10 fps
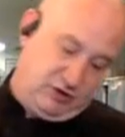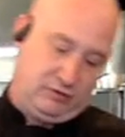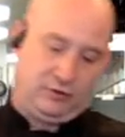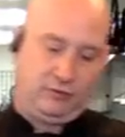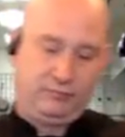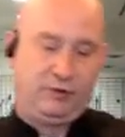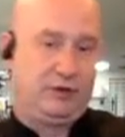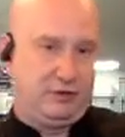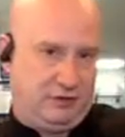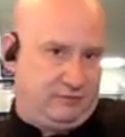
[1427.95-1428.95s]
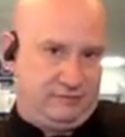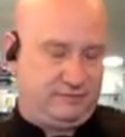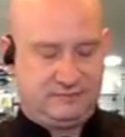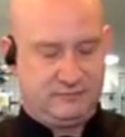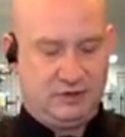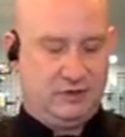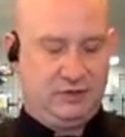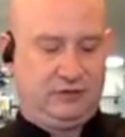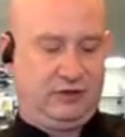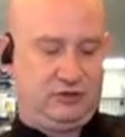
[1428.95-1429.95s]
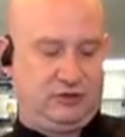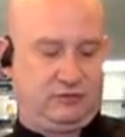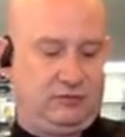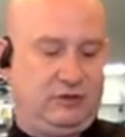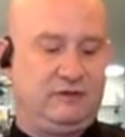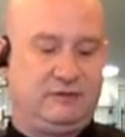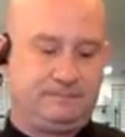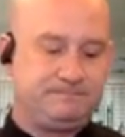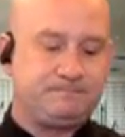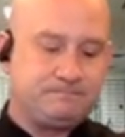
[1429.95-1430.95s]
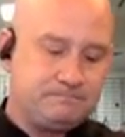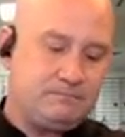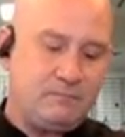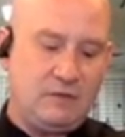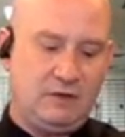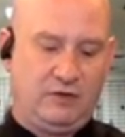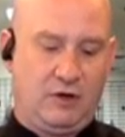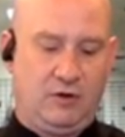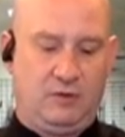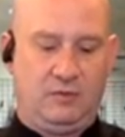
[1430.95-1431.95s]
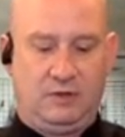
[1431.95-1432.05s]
little puddle of delicious grease. So